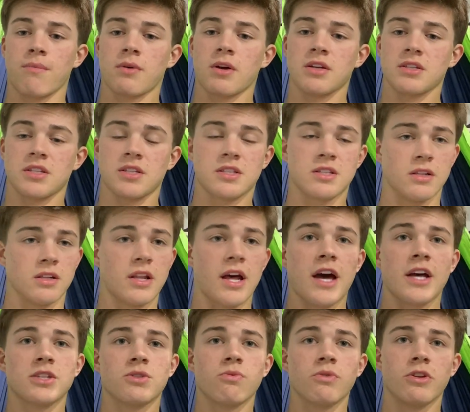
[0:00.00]
because it's the
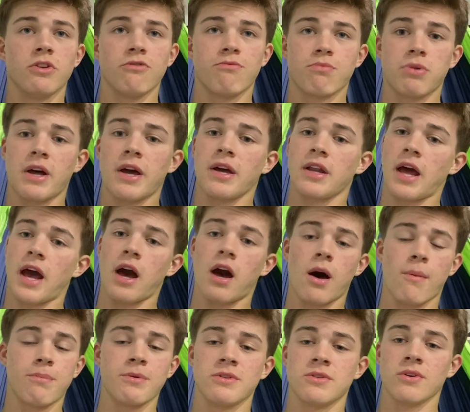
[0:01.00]
last one you've played
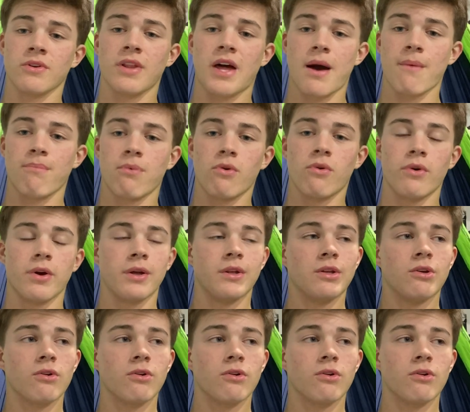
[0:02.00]
up until that point.